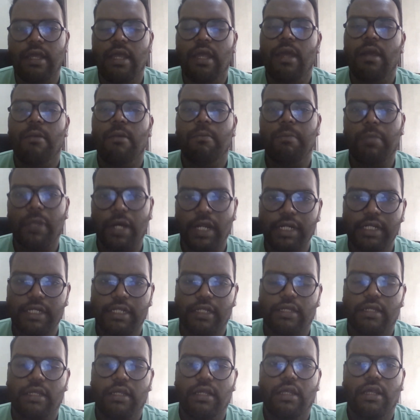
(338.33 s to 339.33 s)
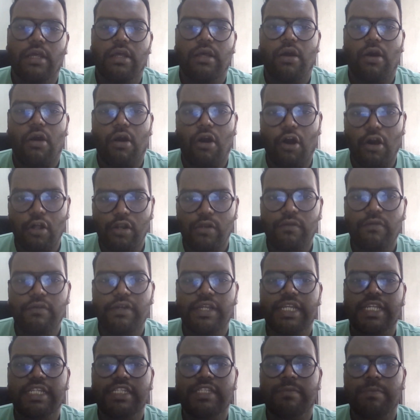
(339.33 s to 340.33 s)
but
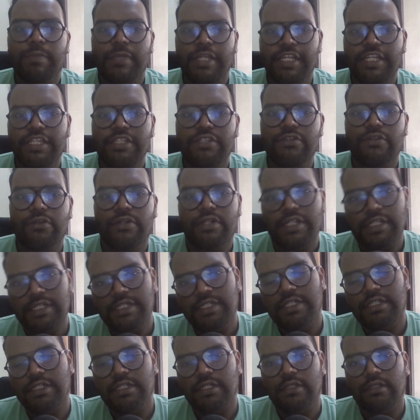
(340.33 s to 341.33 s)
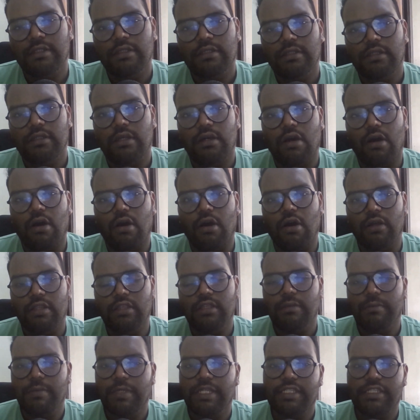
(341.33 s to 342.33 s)
always base your decision on
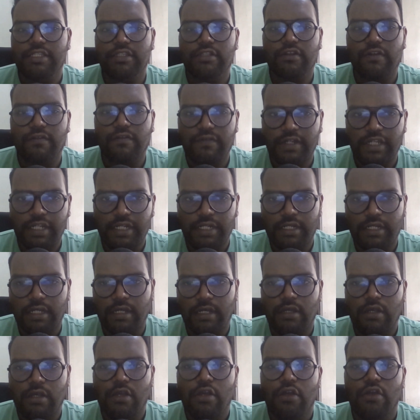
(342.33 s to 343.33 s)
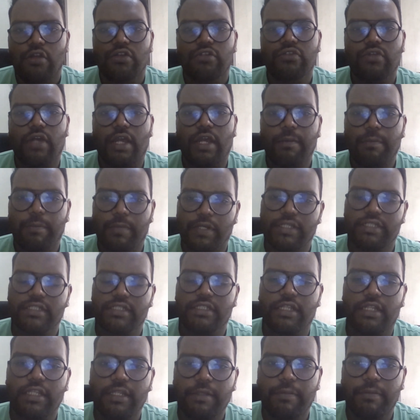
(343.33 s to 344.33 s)
the basis of data. So I
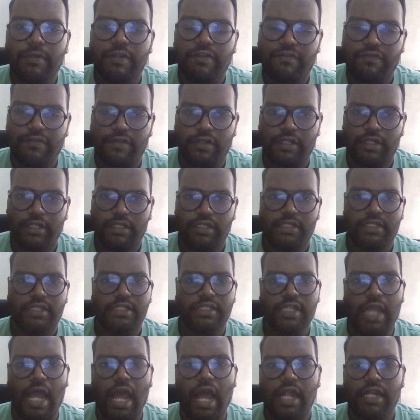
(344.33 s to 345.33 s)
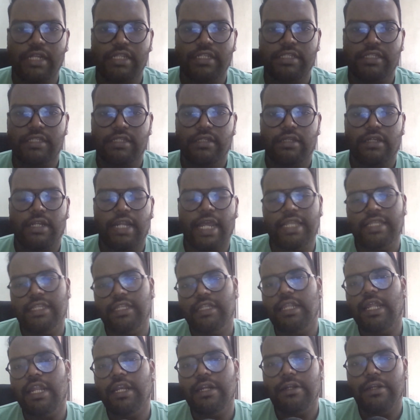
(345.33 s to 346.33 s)
personally prefer charts rather
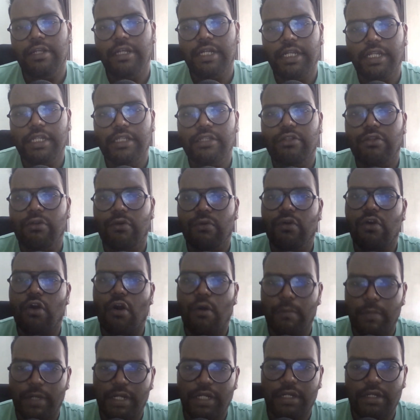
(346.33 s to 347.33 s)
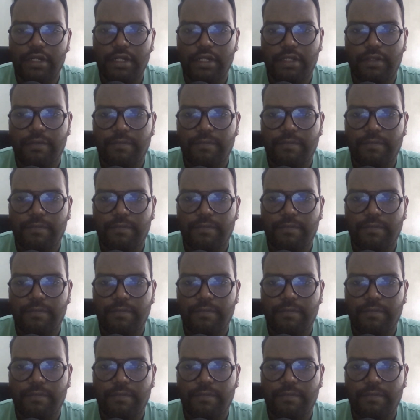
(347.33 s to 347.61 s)
than reading through commentary.